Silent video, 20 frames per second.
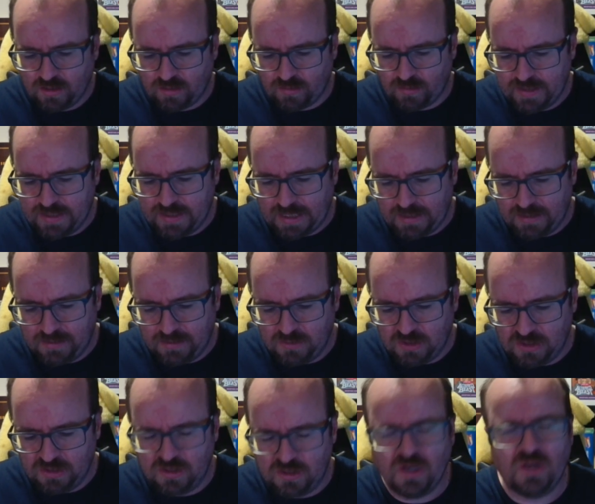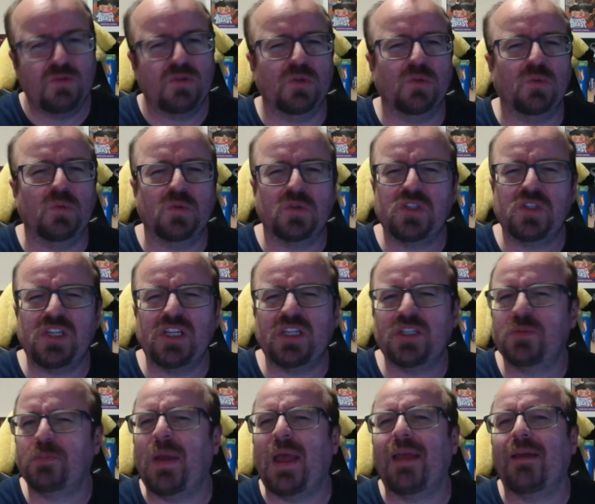3 games in total,
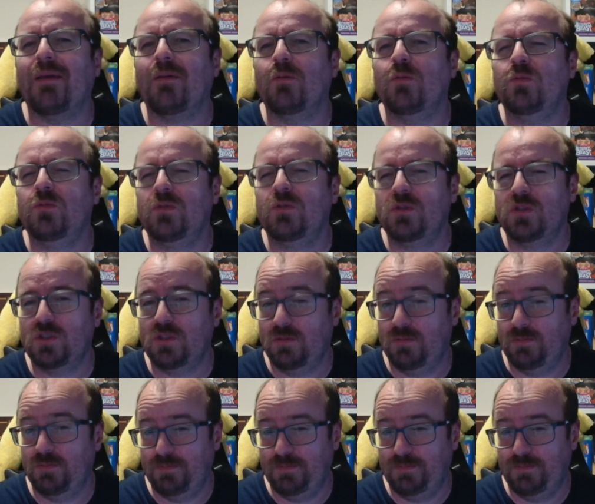£6.